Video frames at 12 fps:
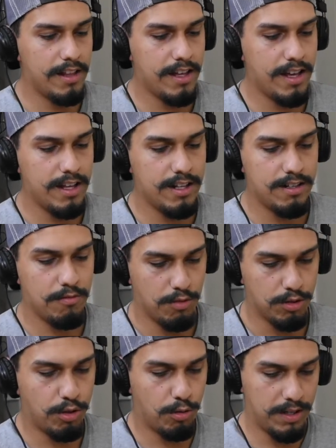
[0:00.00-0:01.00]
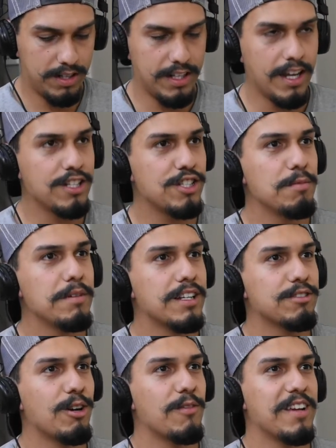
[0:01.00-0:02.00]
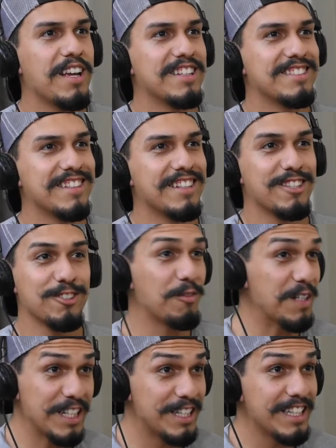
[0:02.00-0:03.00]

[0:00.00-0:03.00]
then we'll throw in the HEB extravaganza. So we did